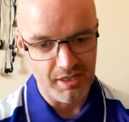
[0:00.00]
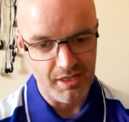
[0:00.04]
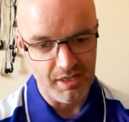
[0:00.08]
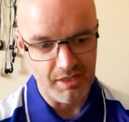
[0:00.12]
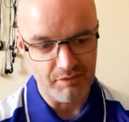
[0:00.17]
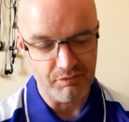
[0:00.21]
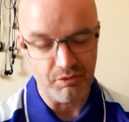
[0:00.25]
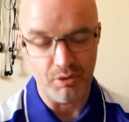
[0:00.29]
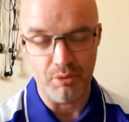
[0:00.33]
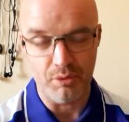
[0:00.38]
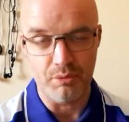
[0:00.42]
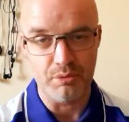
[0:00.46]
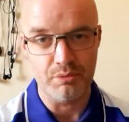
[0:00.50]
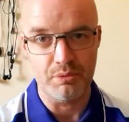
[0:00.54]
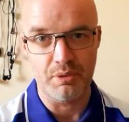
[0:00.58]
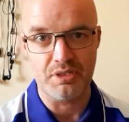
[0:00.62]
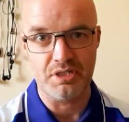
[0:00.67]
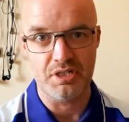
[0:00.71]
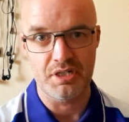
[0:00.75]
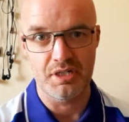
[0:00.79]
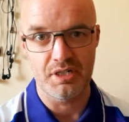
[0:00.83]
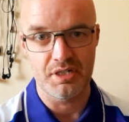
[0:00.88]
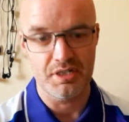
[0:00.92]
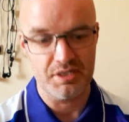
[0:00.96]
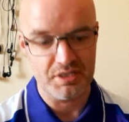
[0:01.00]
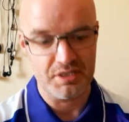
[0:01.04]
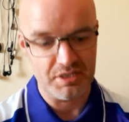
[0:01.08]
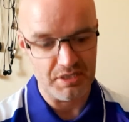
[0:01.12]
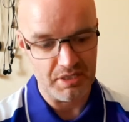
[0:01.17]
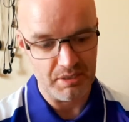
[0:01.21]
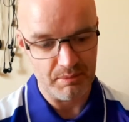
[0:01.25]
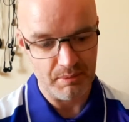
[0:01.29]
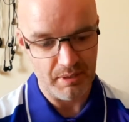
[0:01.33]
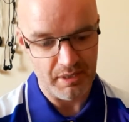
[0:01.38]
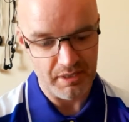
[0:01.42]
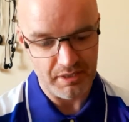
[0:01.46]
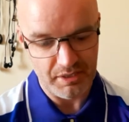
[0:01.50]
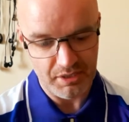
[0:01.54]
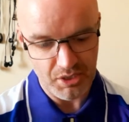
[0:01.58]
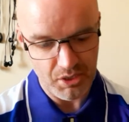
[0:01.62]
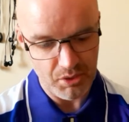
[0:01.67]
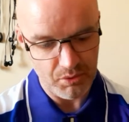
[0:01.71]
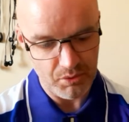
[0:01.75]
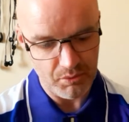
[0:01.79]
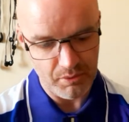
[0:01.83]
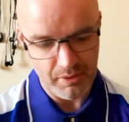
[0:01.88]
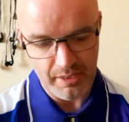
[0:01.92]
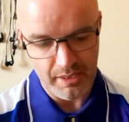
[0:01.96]
I was watching it in the cinema, you
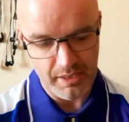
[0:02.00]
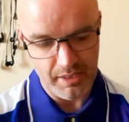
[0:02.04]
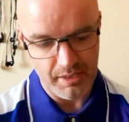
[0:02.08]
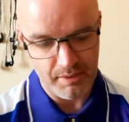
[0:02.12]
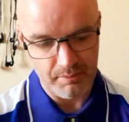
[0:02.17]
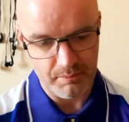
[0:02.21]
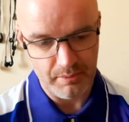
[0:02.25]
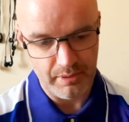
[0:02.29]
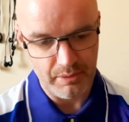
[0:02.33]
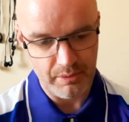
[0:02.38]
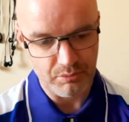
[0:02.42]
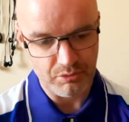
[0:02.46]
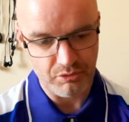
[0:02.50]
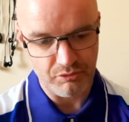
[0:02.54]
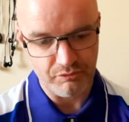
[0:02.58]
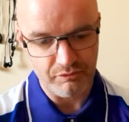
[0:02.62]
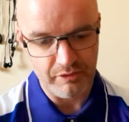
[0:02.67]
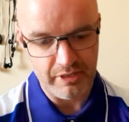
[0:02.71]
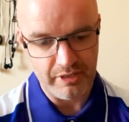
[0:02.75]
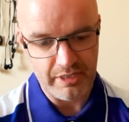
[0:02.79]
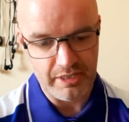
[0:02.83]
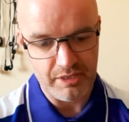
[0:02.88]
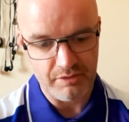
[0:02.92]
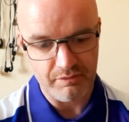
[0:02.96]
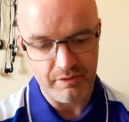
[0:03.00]
know. It was a really